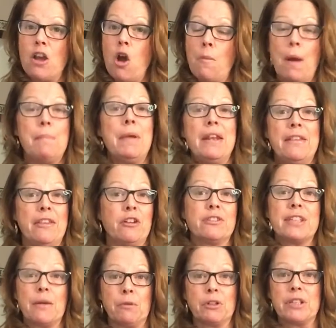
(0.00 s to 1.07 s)
I've been in there
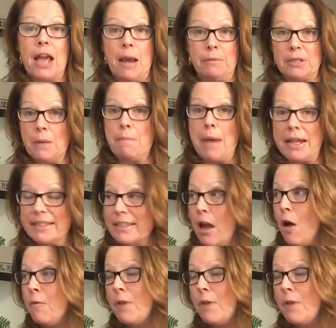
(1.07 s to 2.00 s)
several times myself.